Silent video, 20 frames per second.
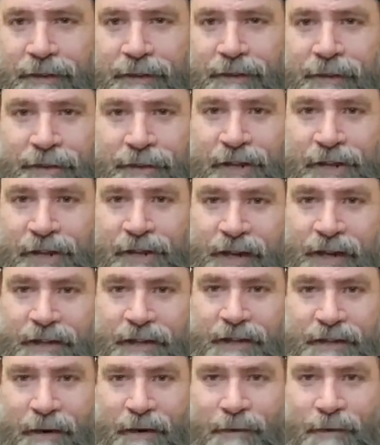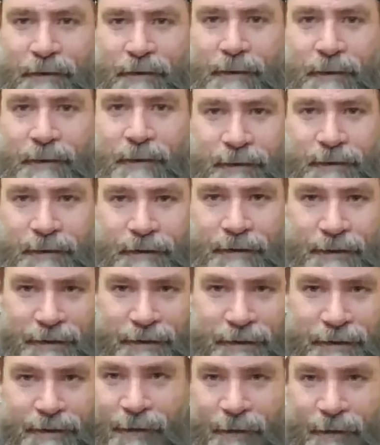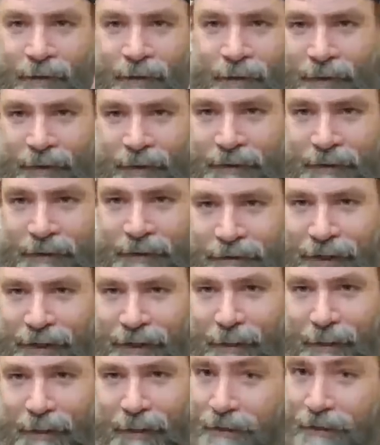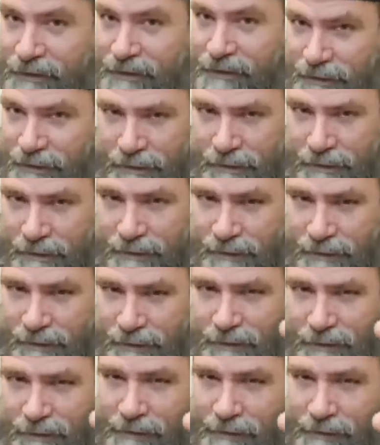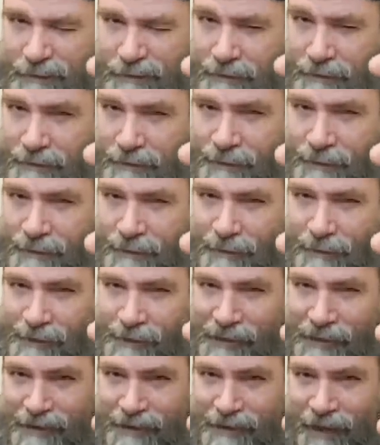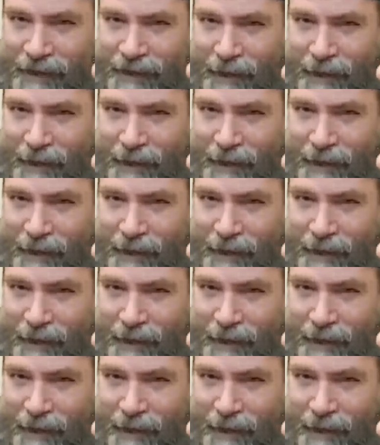Johnny Scoville. Hold on, let's see if I can do it. Hold on, he's got his eyebrow